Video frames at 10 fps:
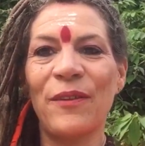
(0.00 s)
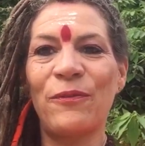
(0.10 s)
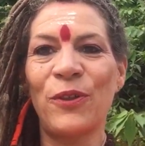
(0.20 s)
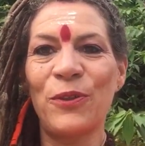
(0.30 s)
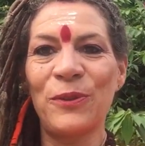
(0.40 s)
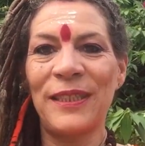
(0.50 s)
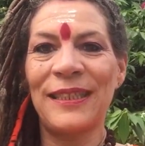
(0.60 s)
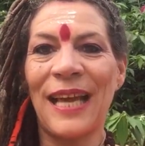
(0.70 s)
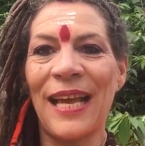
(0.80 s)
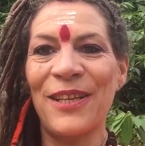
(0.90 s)
for you
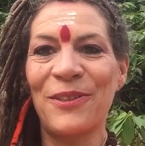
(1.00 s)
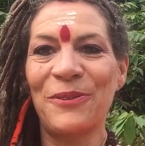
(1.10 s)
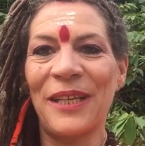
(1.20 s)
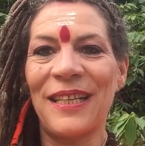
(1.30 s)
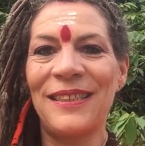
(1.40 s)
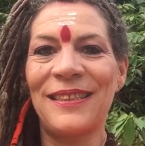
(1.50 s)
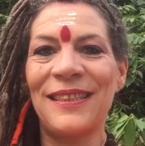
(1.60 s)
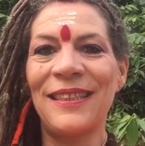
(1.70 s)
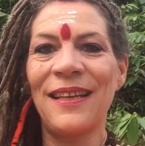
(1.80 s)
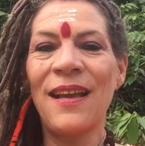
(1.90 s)
this higher
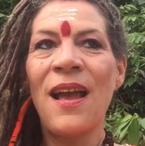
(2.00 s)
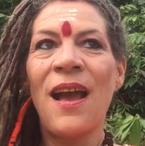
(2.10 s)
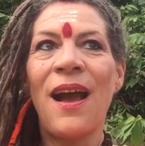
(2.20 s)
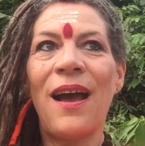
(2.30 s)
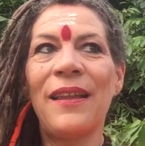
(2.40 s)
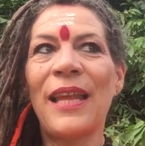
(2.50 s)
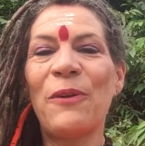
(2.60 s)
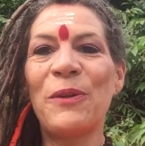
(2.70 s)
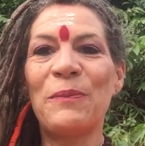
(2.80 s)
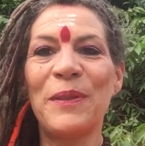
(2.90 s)
reality, and
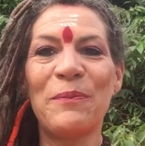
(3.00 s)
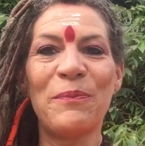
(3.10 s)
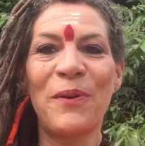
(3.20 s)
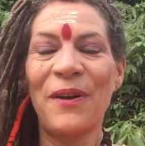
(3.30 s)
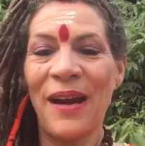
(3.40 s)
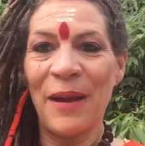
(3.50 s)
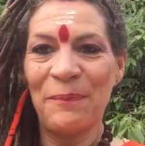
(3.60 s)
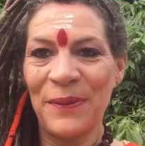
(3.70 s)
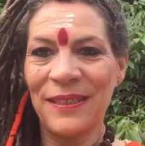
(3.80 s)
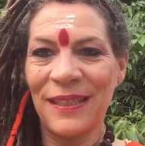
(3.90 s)
I will be more
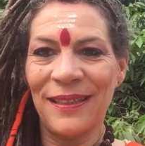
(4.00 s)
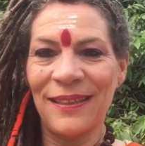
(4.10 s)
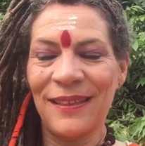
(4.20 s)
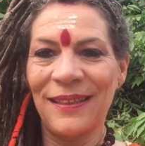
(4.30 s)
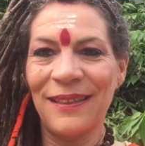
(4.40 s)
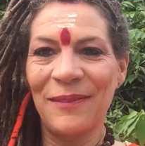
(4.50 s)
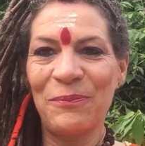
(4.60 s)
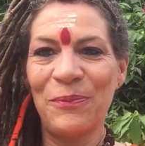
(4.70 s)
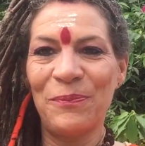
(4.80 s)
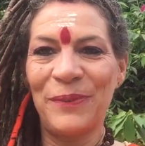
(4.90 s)
happy than
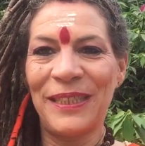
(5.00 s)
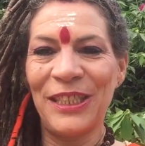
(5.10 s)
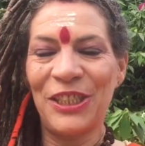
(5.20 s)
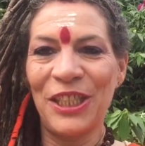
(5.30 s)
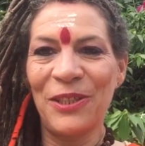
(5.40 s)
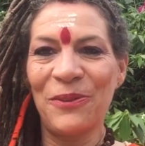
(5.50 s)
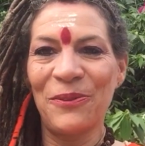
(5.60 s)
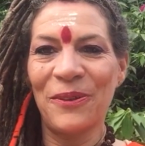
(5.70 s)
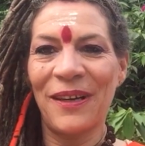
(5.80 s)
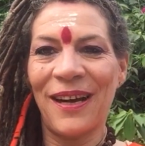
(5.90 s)
teaching
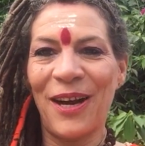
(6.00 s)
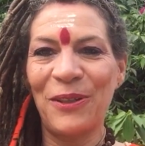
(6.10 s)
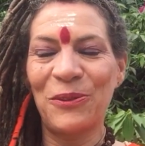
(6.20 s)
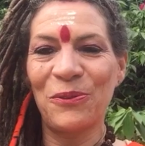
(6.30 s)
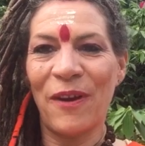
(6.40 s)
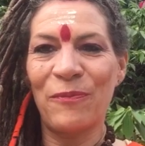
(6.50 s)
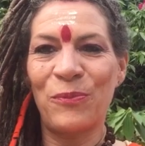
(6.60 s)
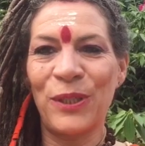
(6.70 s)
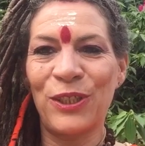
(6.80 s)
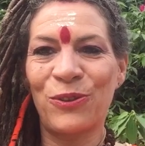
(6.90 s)
you how to have
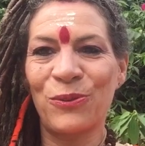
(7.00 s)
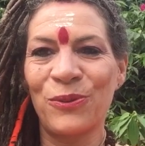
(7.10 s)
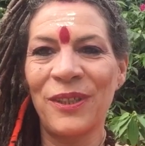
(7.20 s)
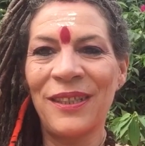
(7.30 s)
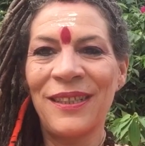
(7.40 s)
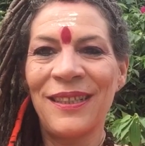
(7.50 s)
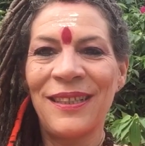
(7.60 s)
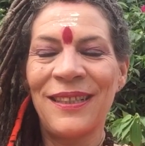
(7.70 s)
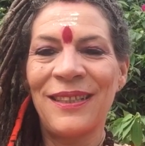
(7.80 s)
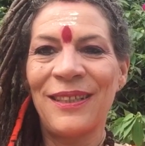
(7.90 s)
breakthrough
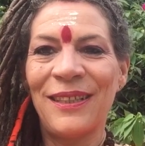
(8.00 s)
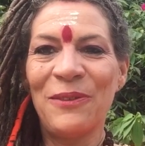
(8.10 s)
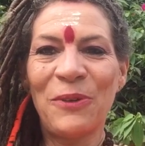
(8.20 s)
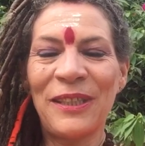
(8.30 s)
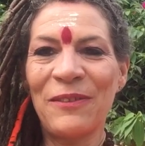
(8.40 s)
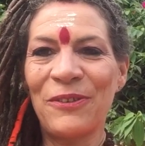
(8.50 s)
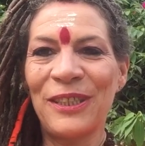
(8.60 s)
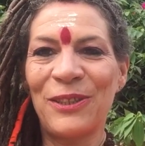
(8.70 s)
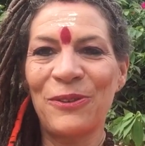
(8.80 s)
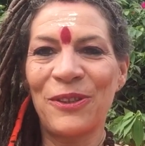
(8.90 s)
in whatever
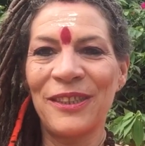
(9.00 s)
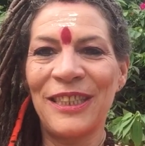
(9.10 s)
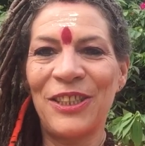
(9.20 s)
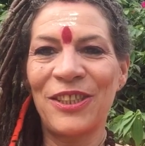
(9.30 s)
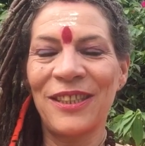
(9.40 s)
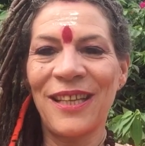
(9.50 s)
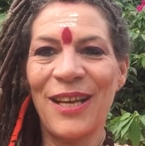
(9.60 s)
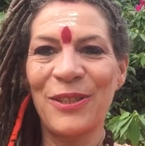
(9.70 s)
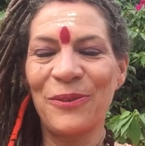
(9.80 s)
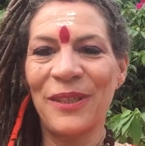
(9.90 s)
is your condition
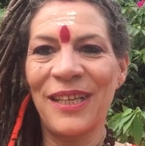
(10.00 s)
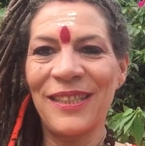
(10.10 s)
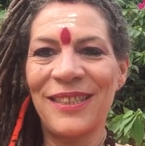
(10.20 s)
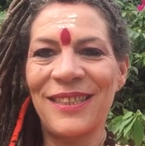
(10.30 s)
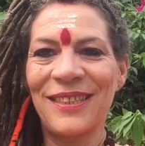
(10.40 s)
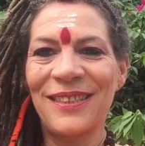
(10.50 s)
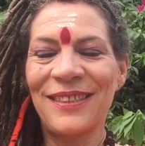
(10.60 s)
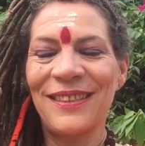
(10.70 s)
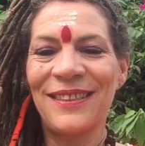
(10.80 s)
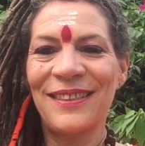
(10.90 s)
and your age.
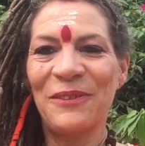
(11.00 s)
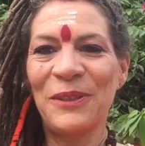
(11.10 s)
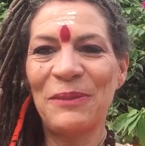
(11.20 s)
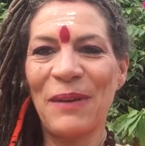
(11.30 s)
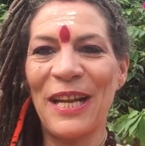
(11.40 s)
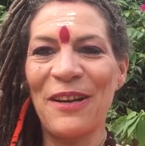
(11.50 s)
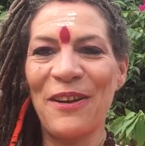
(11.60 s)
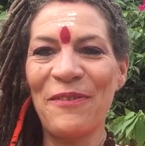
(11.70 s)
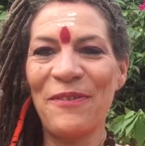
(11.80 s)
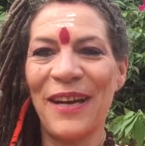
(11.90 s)
With my
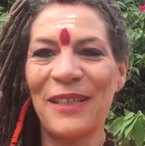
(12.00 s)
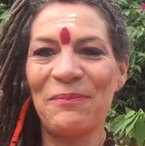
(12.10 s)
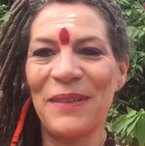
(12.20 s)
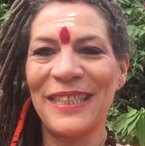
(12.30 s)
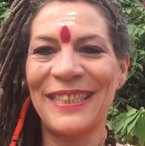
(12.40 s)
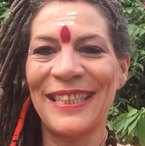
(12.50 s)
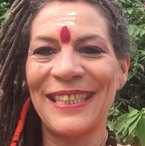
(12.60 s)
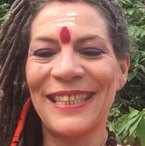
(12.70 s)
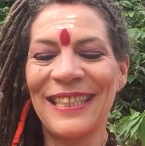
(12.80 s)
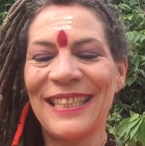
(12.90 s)
love and
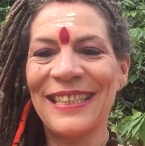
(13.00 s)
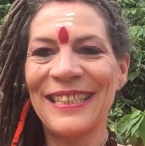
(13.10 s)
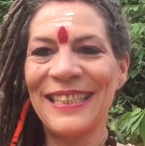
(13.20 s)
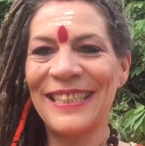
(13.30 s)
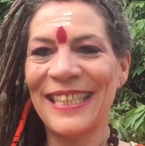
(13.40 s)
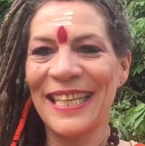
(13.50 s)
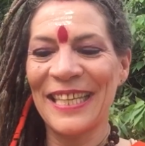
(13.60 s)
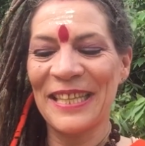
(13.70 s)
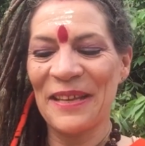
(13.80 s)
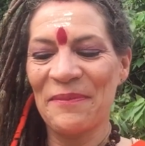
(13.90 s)
blessing,
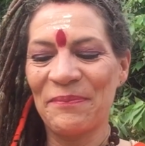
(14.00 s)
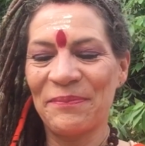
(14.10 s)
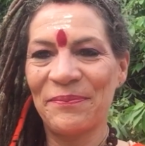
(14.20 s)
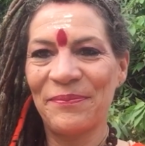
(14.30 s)
Nithyananda.